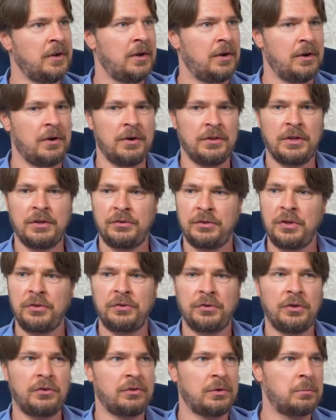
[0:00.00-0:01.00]
there's this
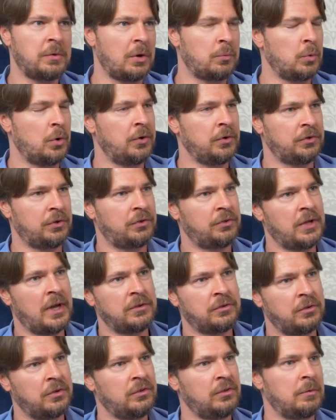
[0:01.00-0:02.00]
system that works, there's
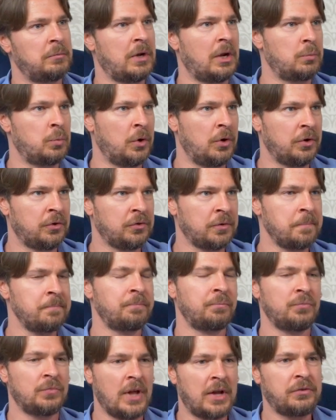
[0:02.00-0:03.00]
that system that works.
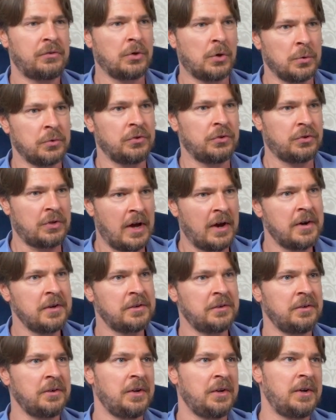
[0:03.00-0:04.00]
That's a good
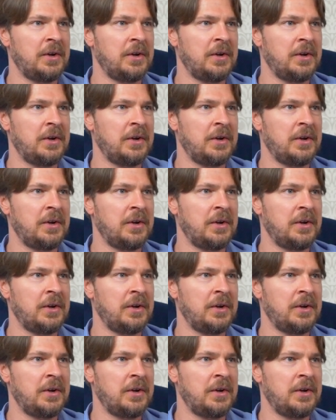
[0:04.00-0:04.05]
start.